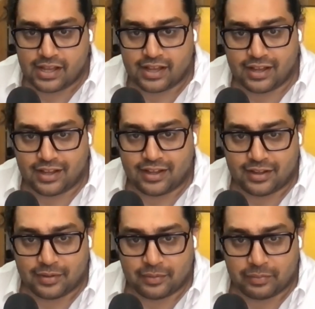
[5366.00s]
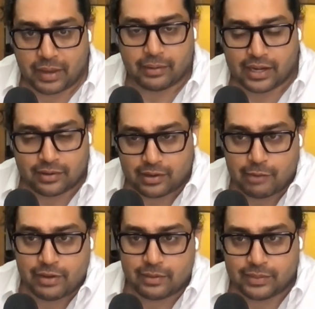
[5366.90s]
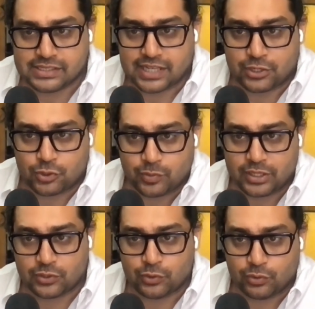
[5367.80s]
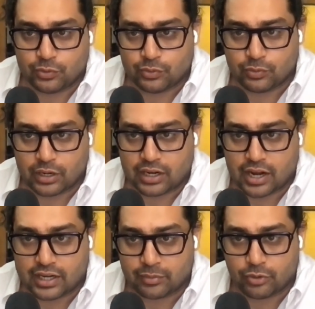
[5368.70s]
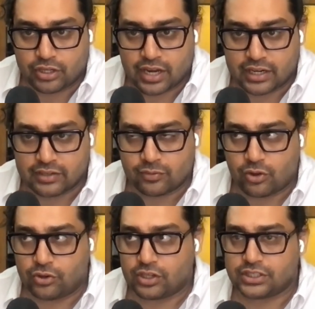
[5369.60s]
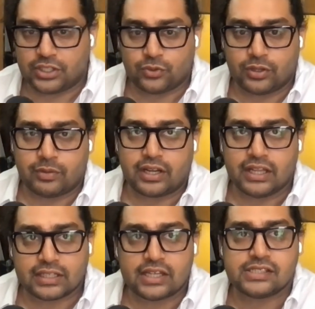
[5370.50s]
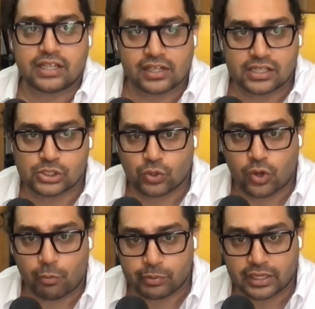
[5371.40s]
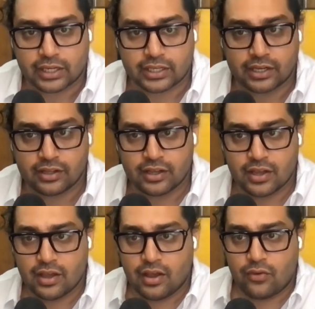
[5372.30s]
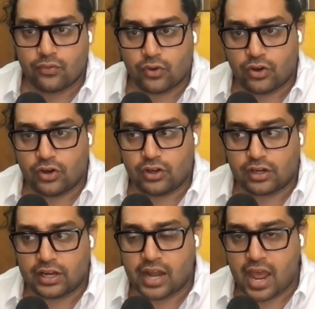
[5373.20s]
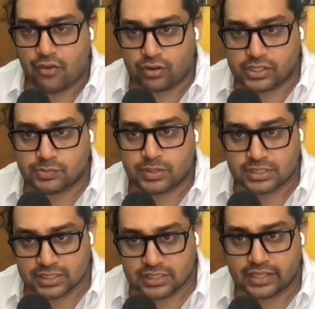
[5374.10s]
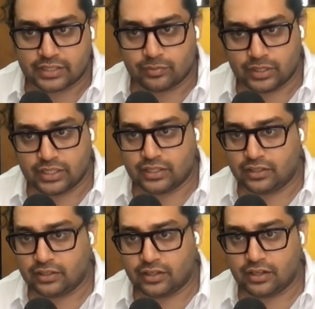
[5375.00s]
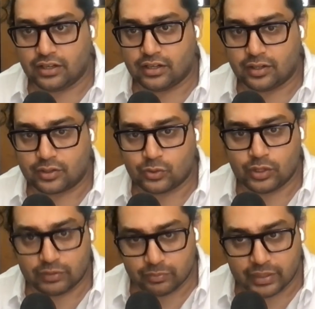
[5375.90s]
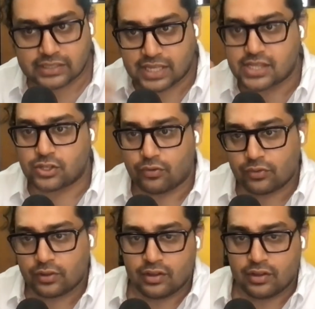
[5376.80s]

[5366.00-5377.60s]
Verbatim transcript: uh, and by beast i don't mean to uh, attribute a negative connotation to it but healthcare is generally so complicated for an average person like me uh, to even make sense of